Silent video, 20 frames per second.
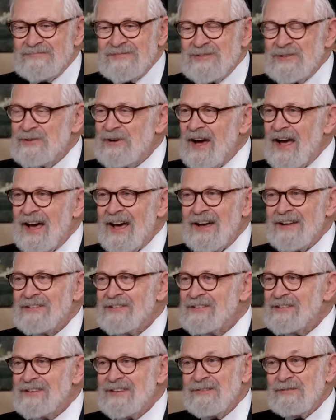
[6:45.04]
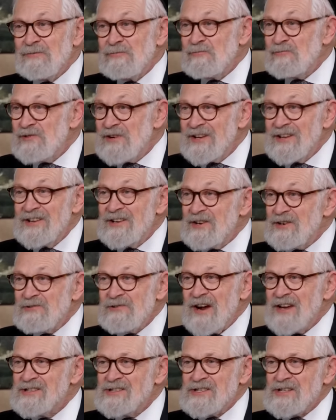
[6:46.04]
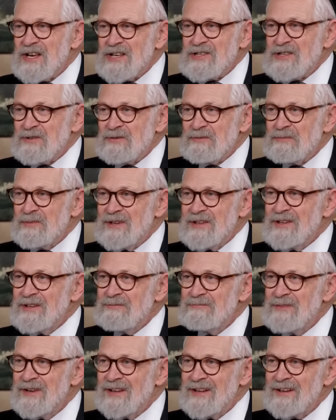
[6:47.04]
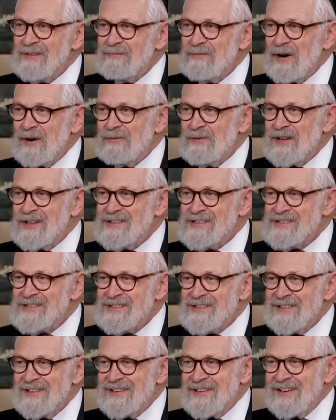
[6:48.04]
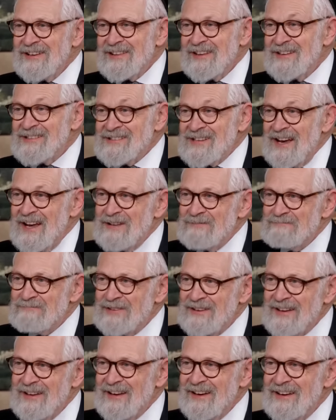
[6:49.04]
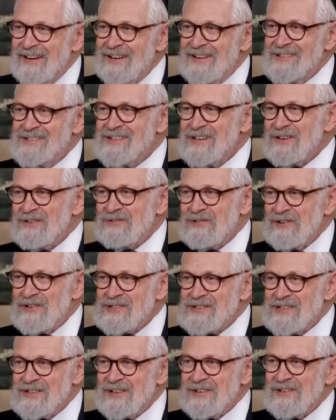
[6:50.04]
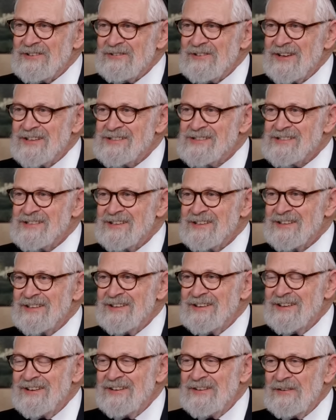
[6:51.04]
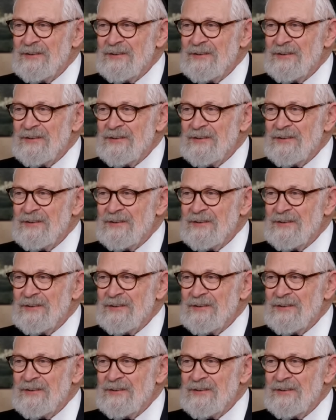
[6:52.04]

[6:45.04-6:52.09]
you had the really great Cecil B. DeMille moments, the 10 plagues, the crossing of the Red Sea.